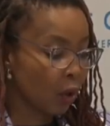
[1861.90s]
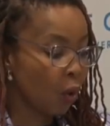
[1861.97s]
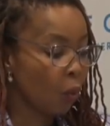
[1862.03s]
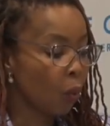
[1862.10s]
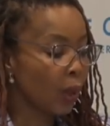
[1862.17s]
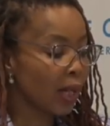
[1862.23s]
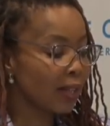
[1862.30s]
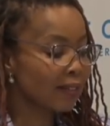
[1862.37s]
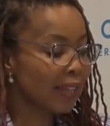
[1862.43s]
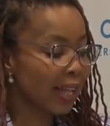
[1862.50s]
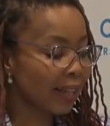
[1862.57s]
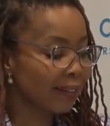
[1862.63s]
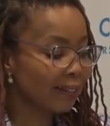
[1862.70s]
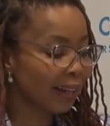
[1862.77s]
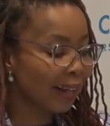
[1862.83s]
What is the
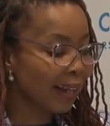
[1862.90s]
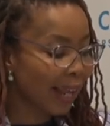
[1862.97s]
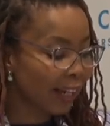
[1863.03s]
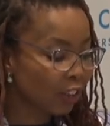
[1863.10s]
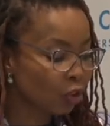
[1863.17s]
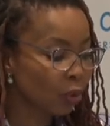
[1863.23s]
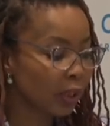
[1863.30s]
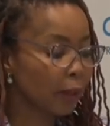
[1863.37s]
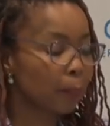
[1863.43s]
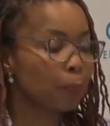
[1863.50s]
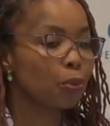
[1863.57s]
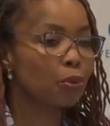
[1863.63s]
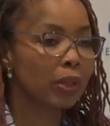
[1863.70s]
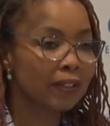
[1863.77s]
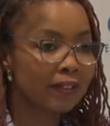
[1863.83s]
intellectually
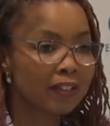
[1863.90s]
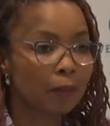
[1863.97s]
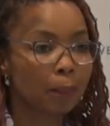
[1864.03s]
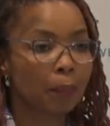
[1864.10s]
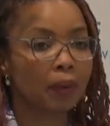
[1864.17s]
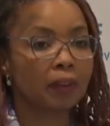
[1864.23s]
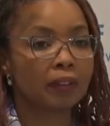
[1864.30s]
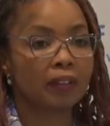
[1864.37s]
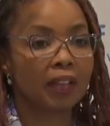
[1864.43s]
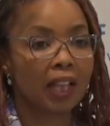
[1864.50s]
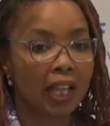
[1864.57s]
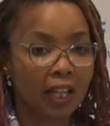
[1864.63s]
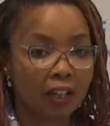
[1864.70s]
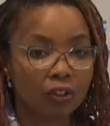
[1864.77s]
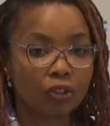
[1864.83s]
principled
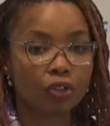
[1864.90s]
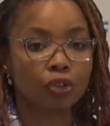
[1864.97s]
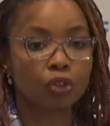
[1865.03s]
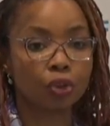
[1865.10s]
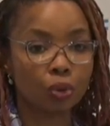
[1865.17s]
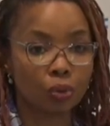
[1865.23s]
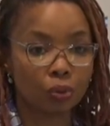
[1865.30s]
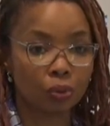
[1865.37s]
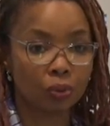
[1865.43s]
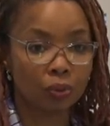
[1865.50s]
thing to do?